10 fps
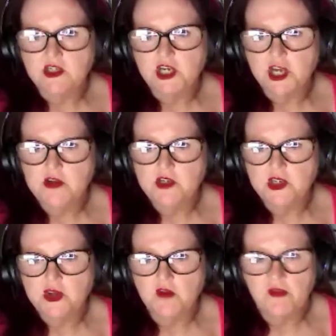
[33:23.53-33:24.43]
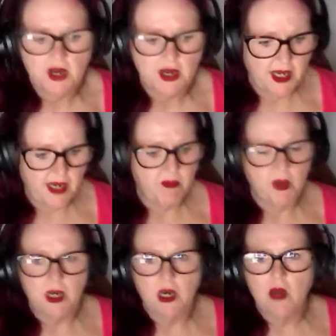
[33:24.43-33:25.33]
to you to sort of like keep
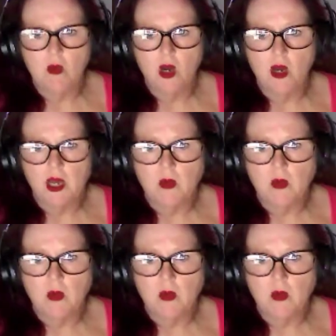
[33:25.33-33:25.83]
like working,